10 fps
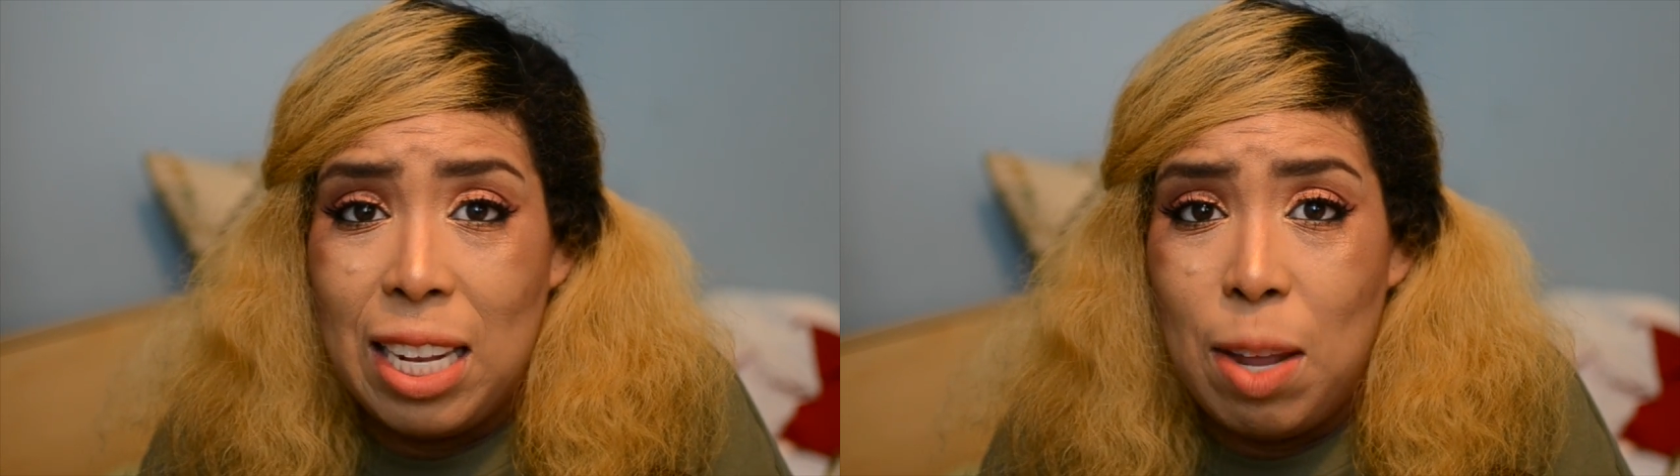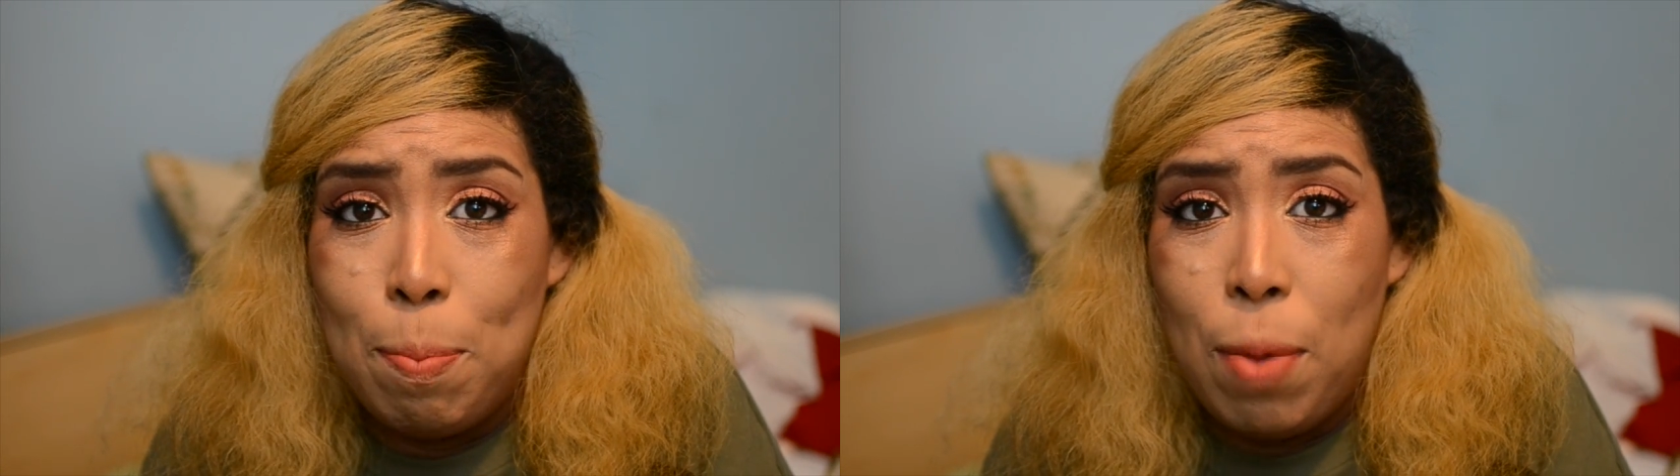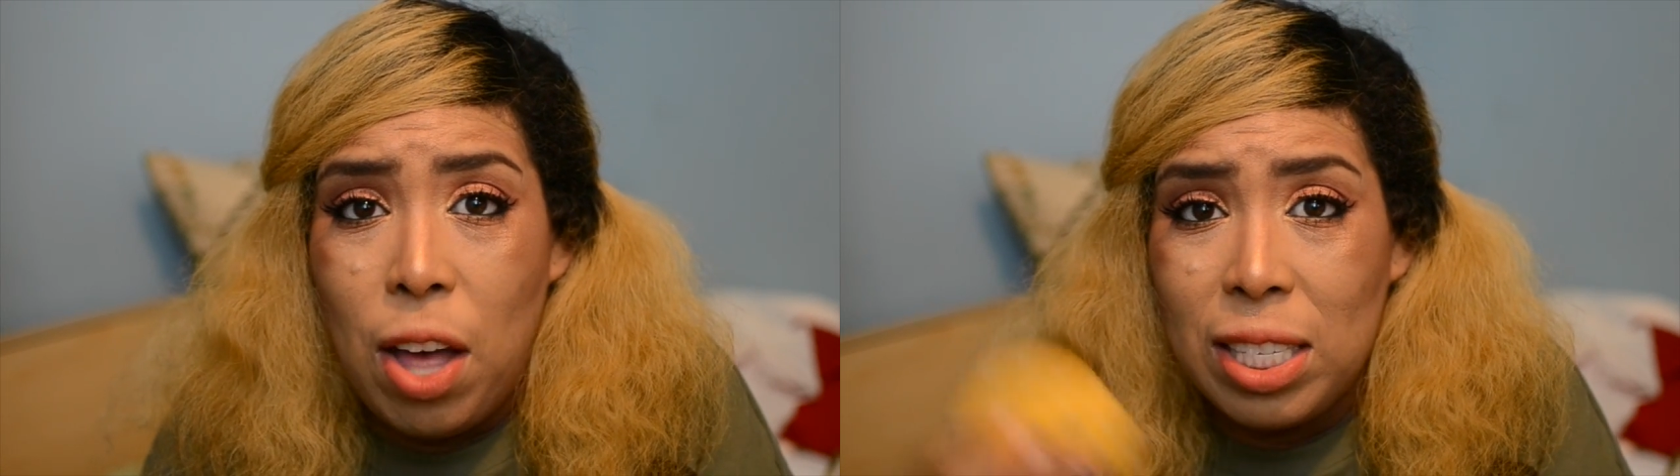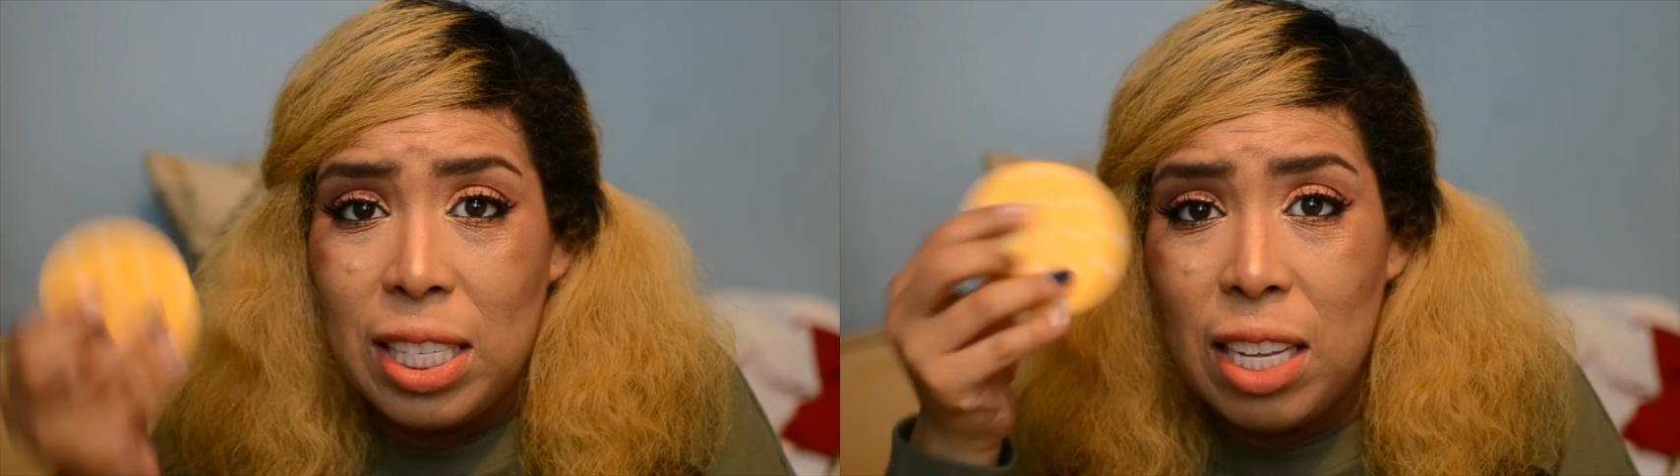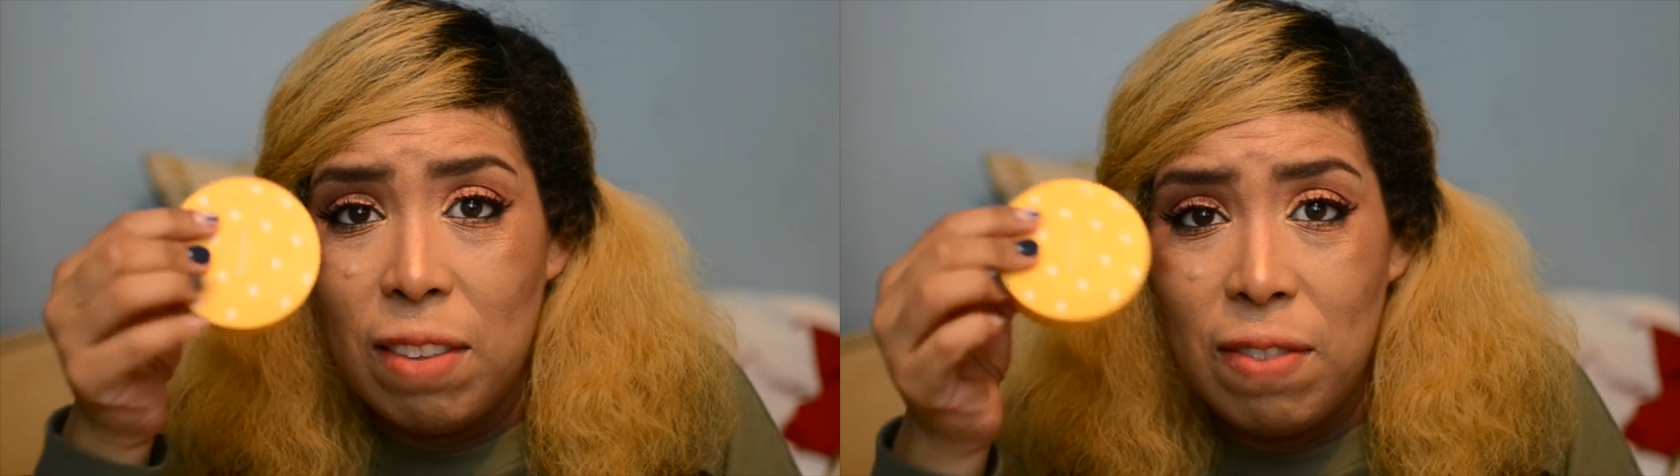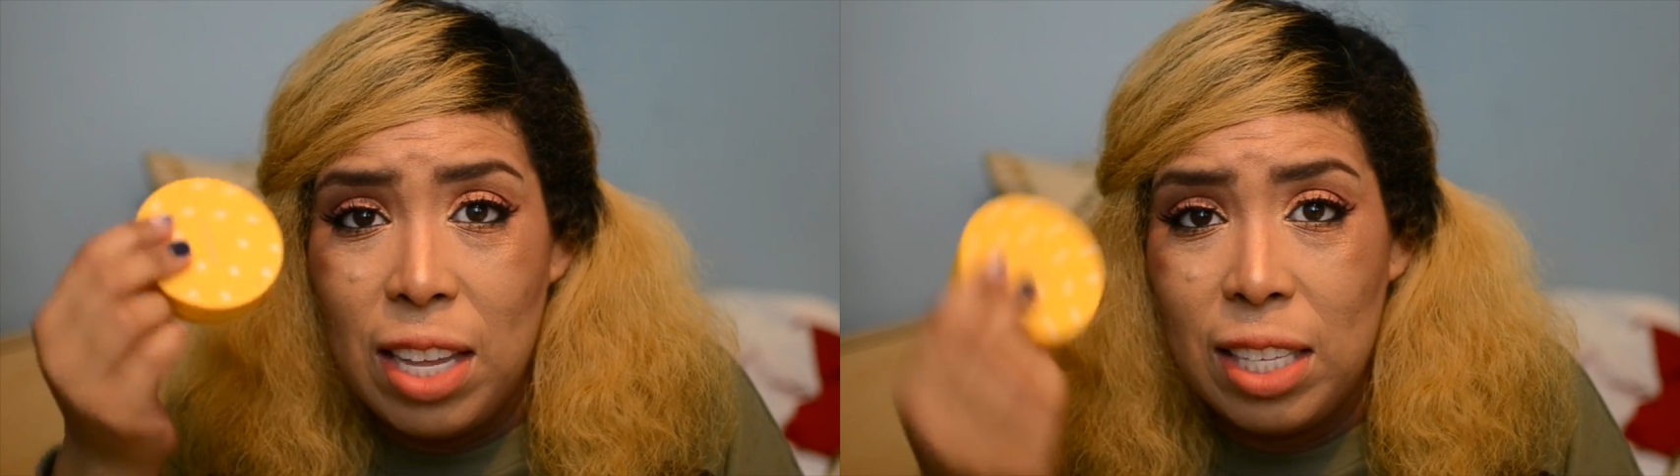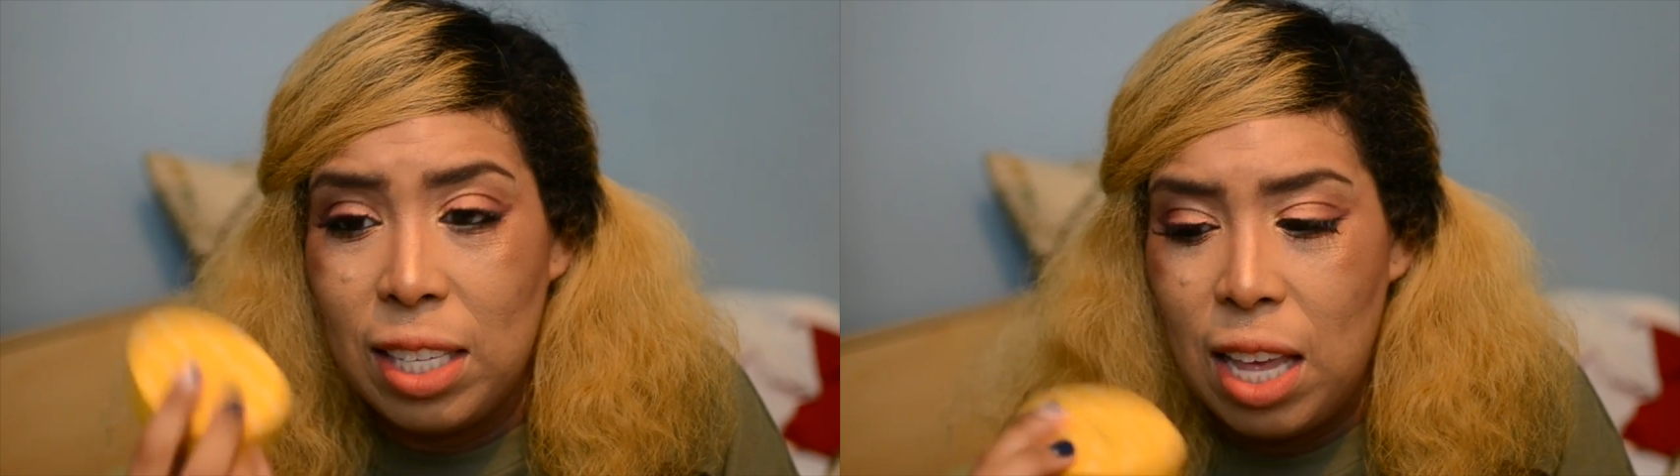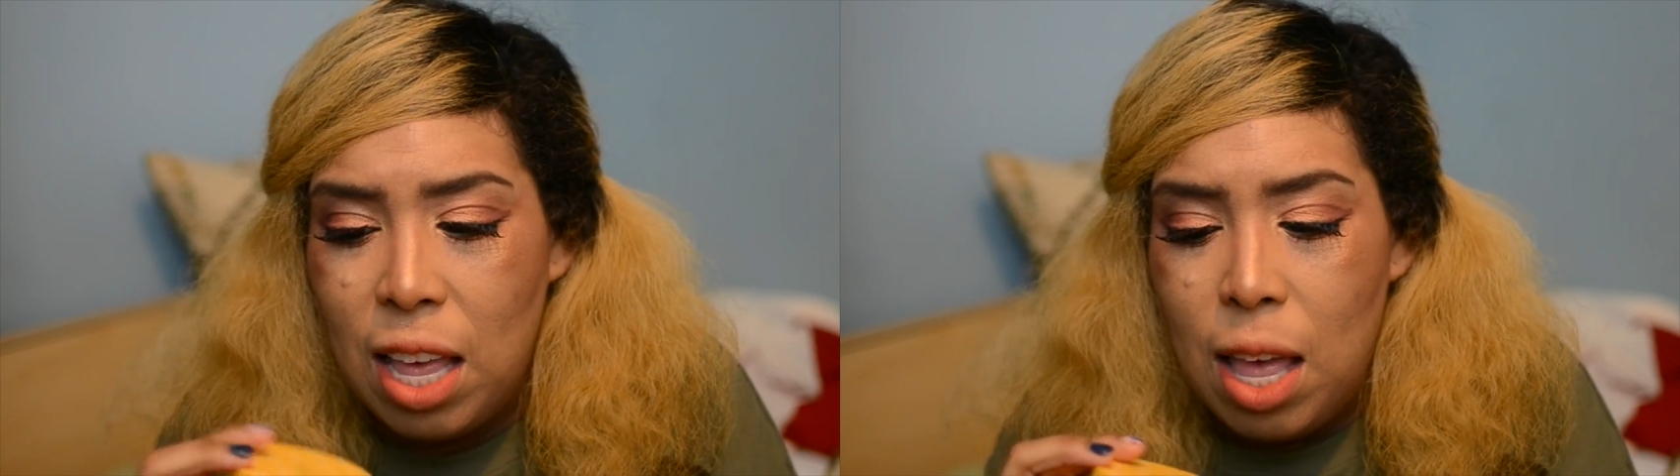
an unboxing of this.